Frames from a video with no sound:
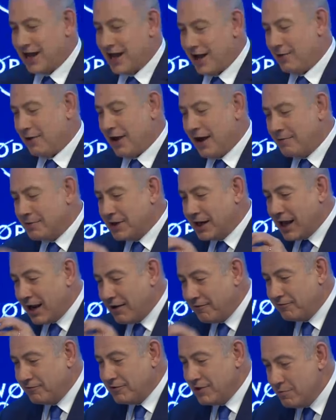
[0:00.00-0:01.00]
cow. I mean,
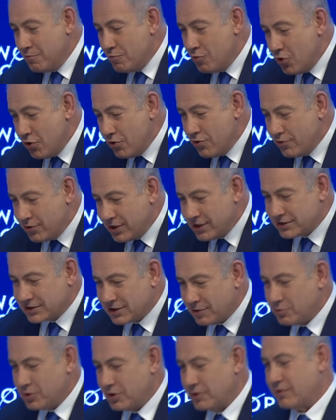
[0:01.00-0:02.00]
every moo is
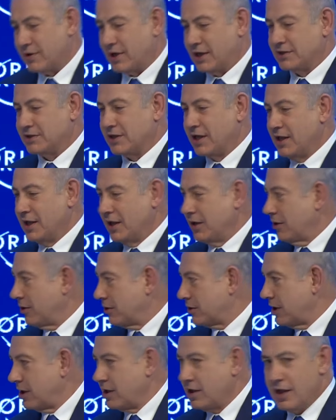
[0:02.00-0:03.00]
computerized,
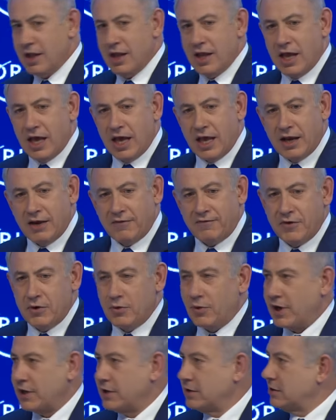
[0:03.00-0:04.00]
okay? And if you
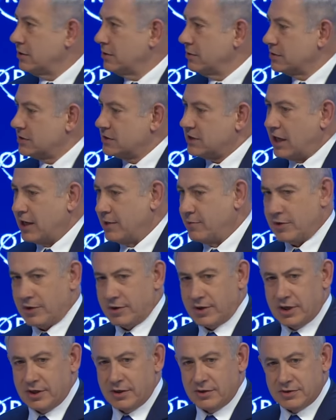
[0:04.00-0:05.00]
want to do
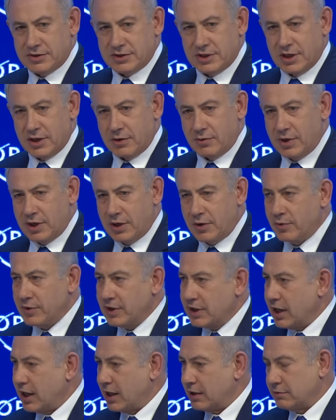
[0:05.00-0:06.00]
cyber and you say, well, we
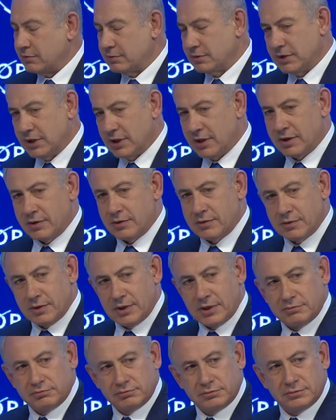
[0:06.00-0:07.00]
got, you
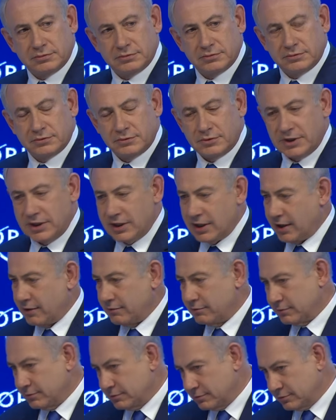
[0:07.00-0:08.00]
know, we have,